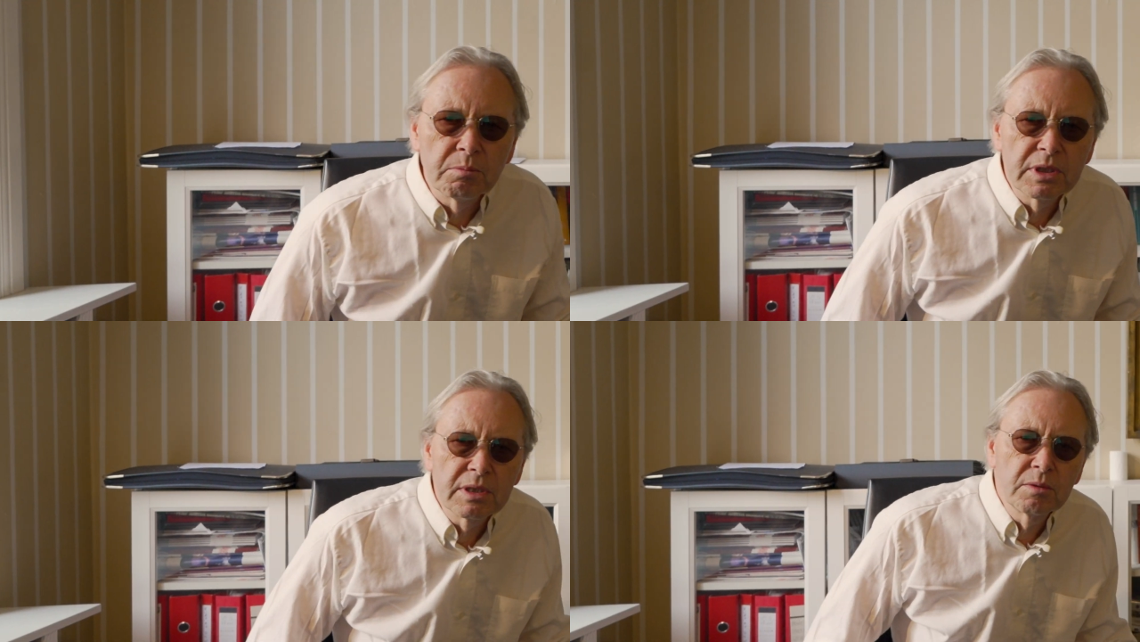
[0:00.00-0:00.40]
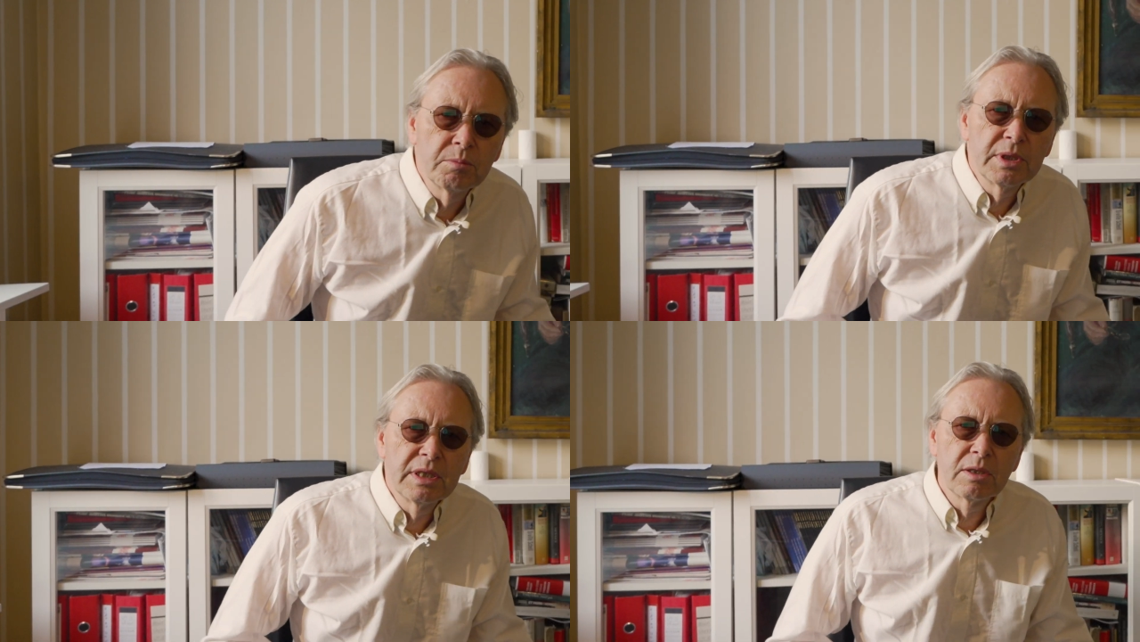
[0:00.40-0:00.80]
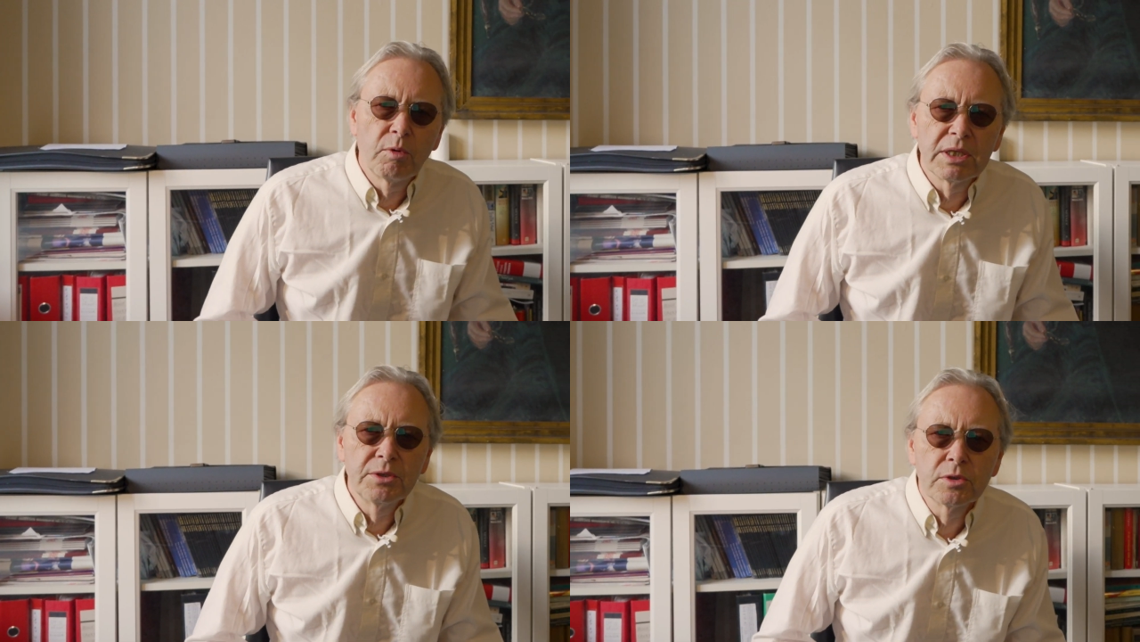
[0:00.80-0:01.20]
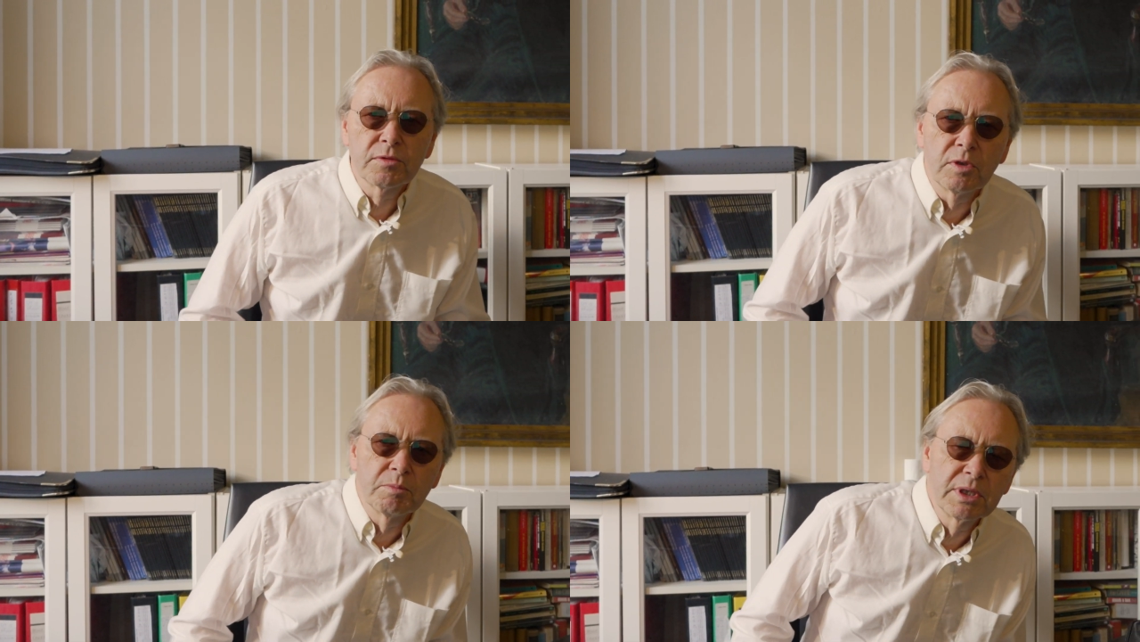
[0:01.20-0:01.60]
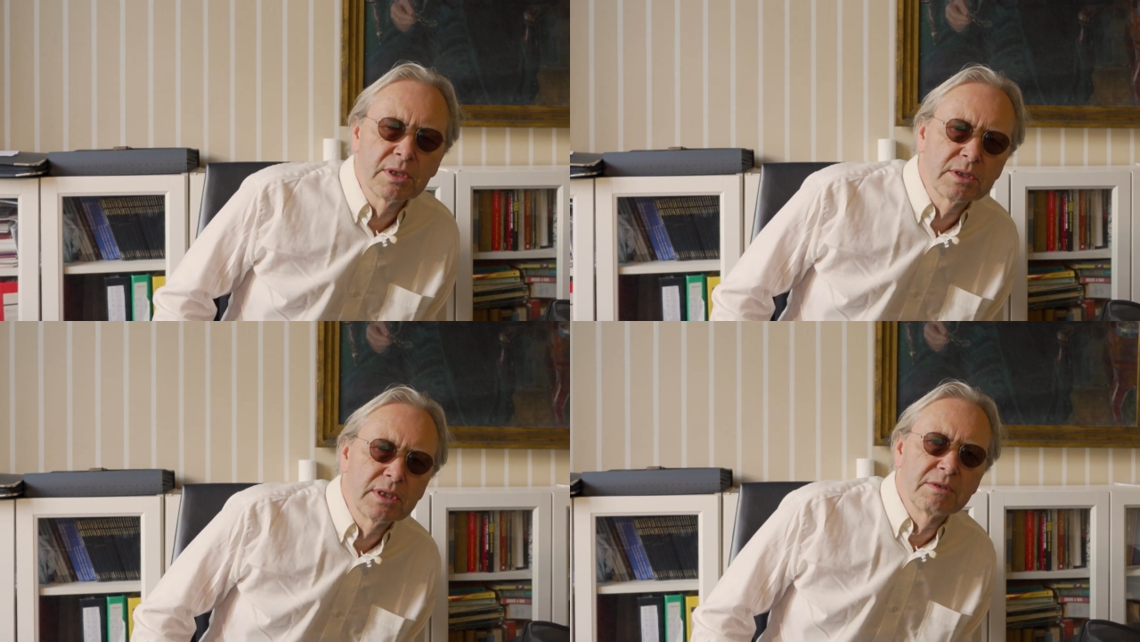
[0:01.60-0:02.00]
but it can be quite useful
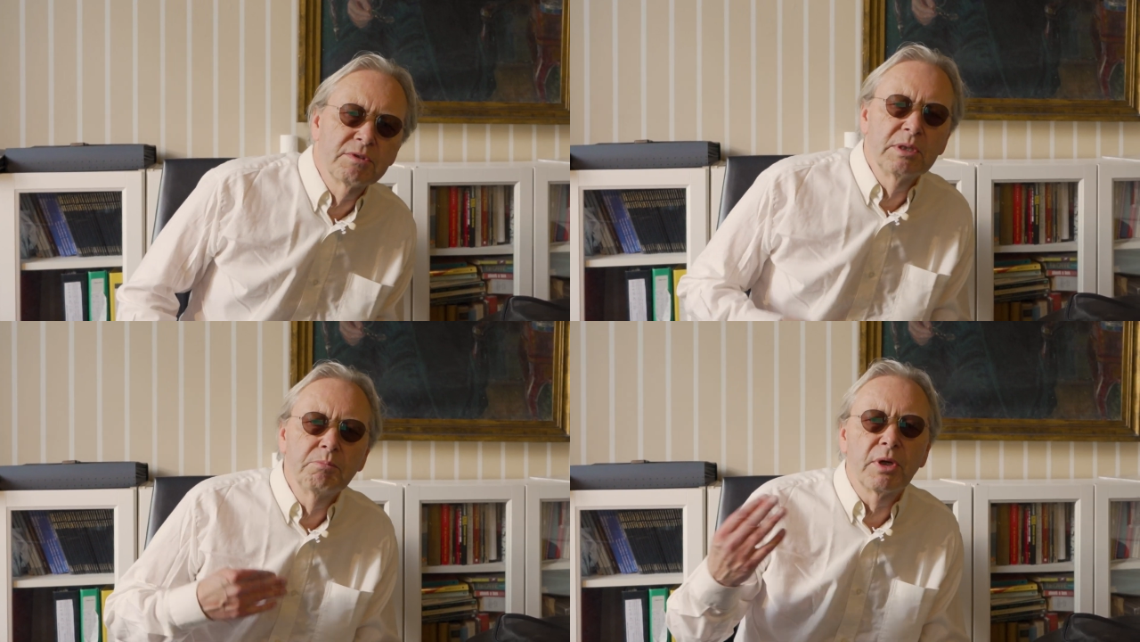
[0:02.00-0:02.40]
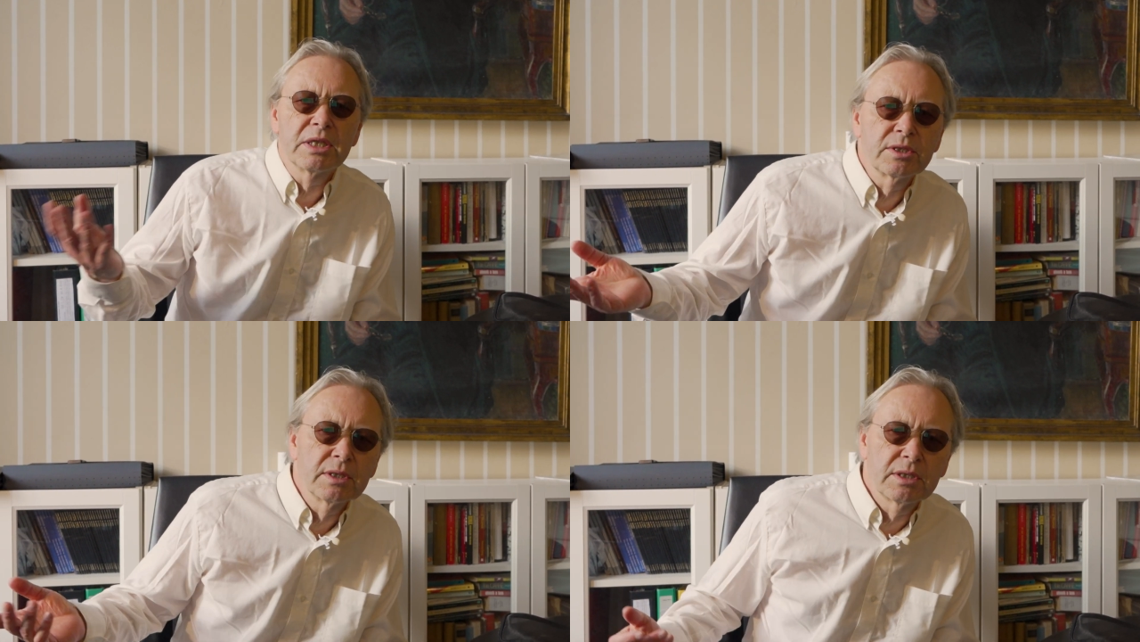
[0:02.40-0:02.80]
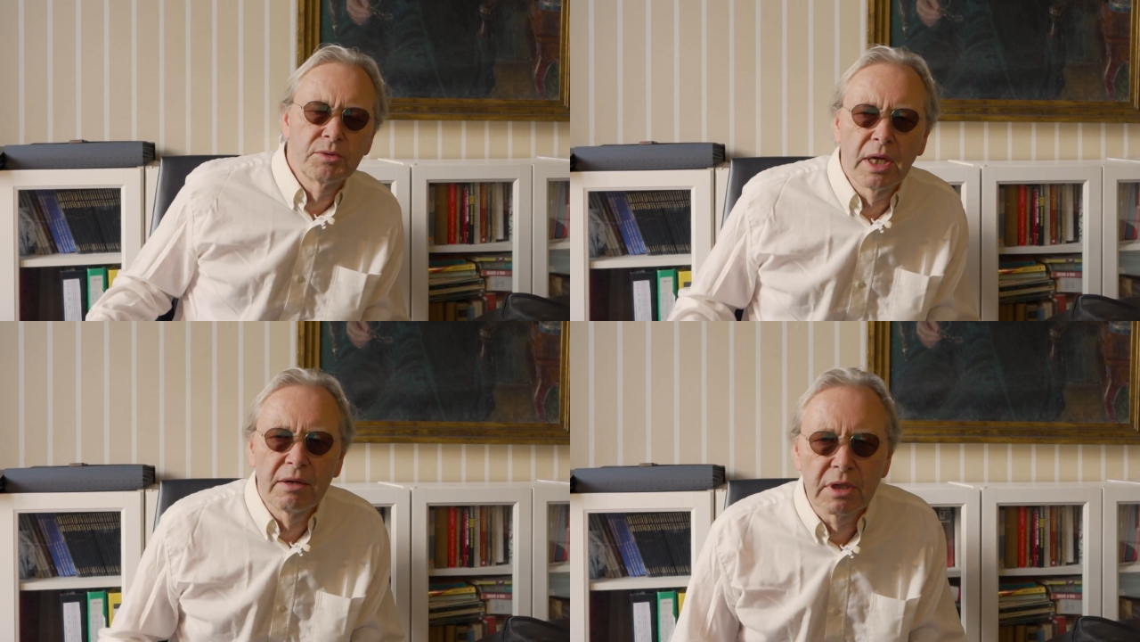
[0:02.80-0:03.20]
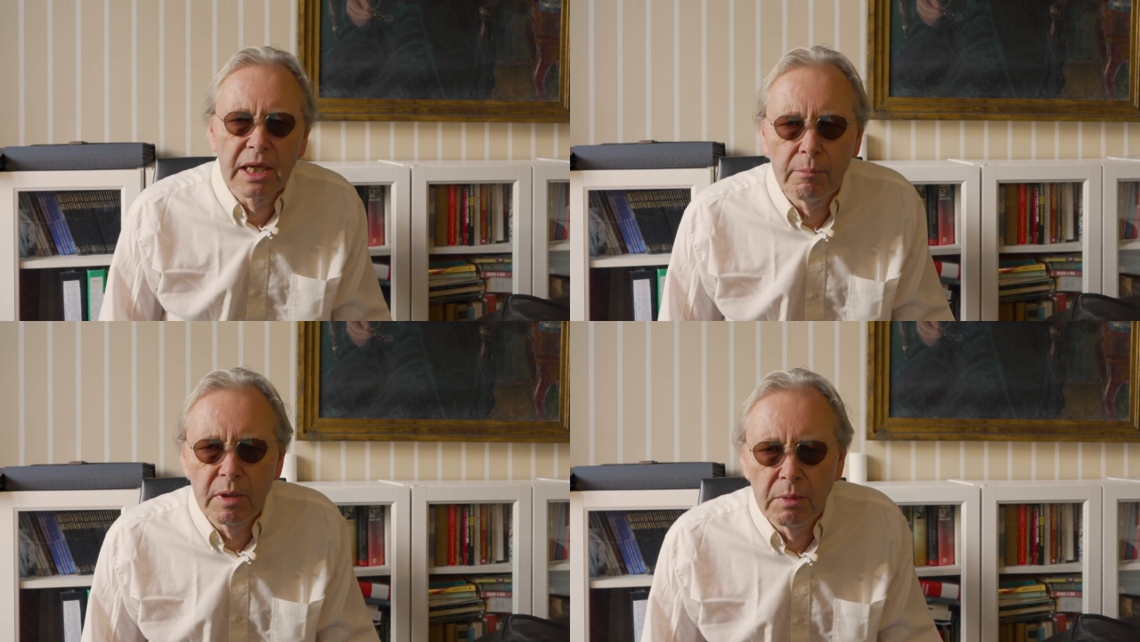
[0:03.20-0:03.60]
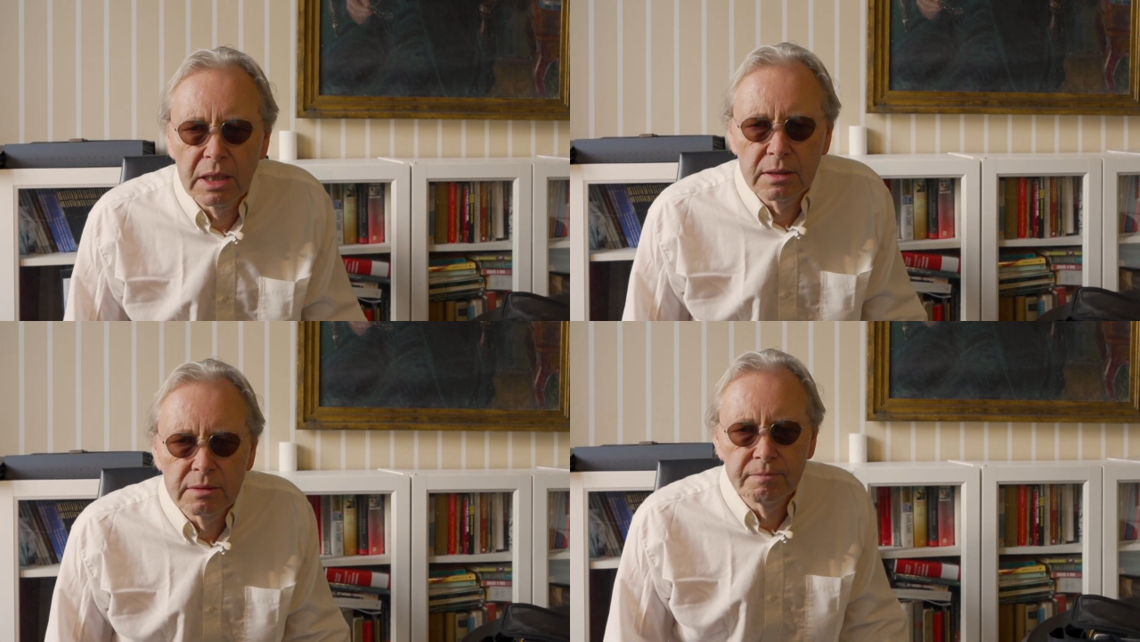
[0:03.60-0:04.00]
because it gives the impression that you have a
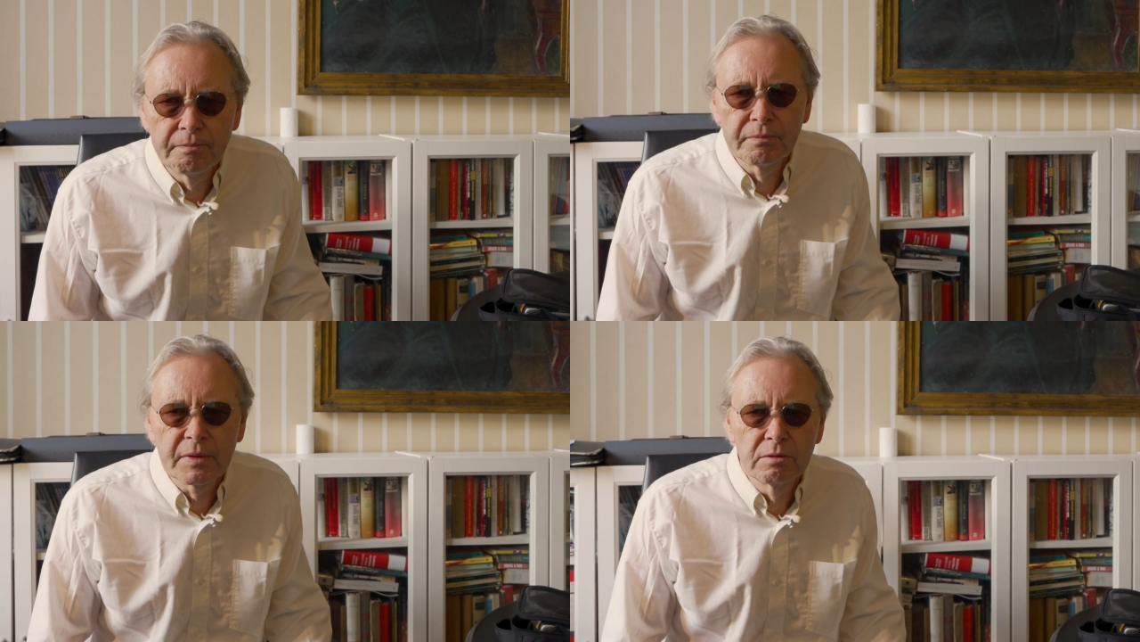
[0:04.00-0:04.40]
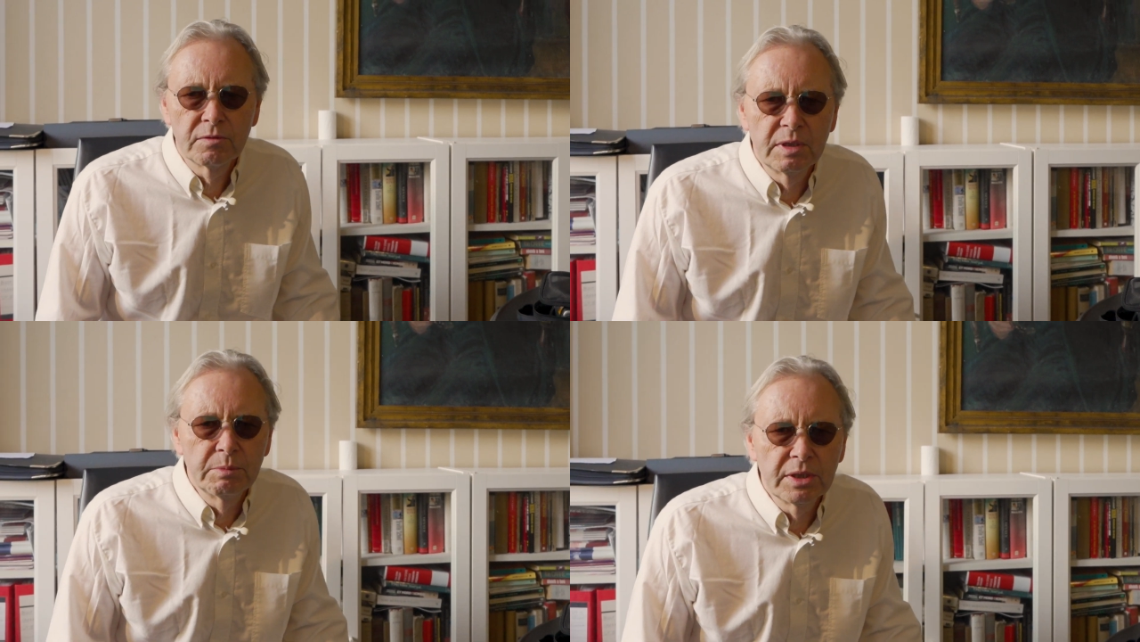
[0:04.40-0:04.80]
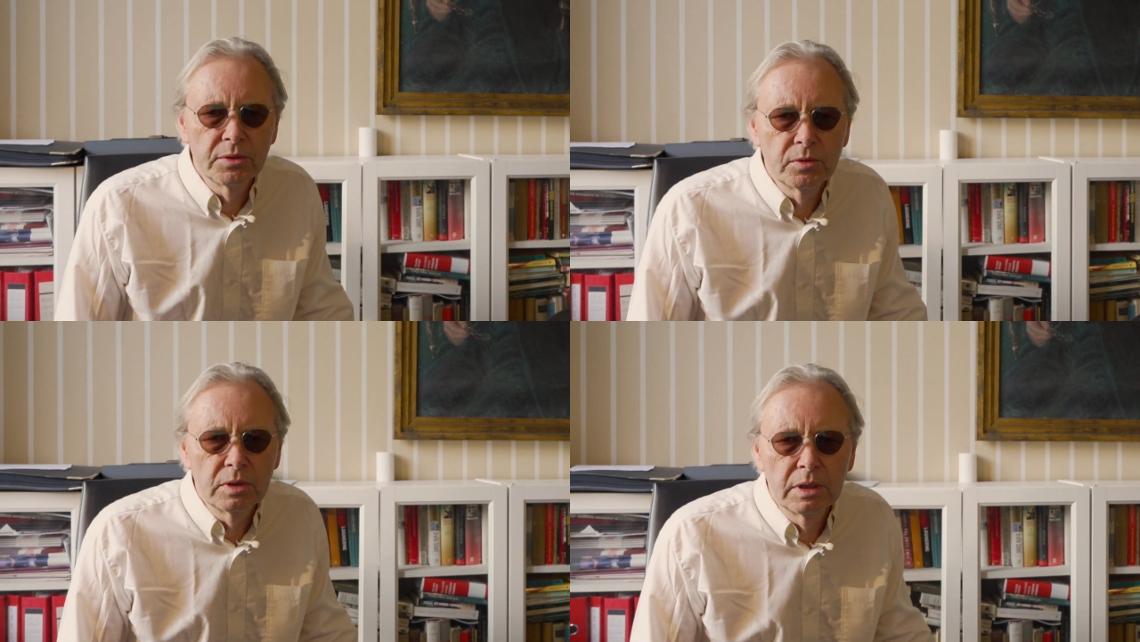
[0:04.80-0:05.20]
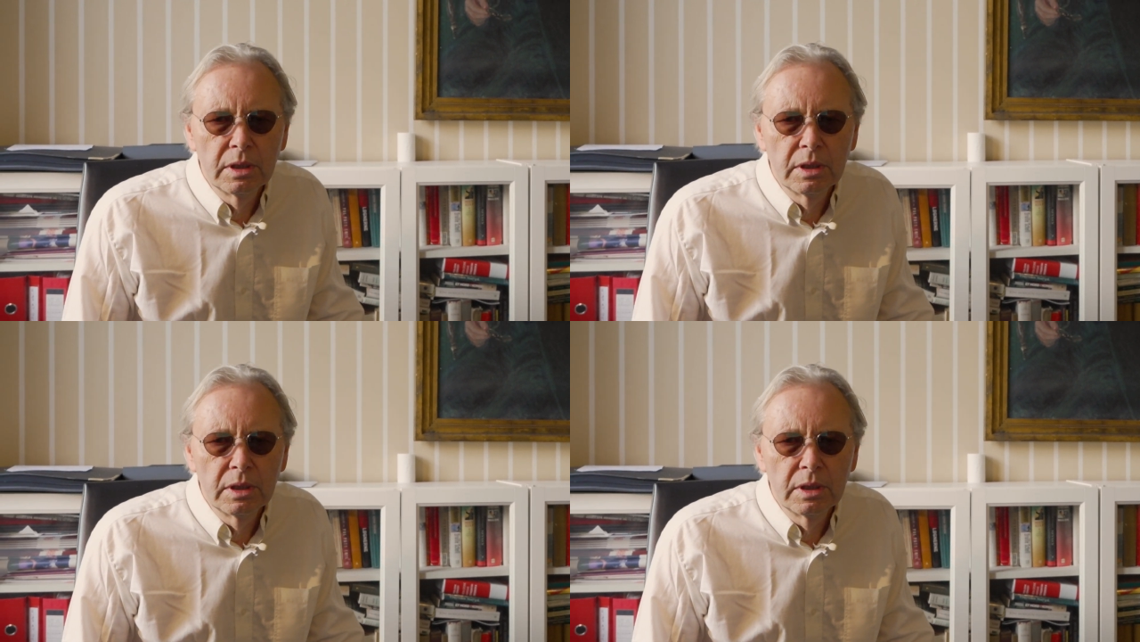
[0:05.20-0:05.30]
cameraman filming you,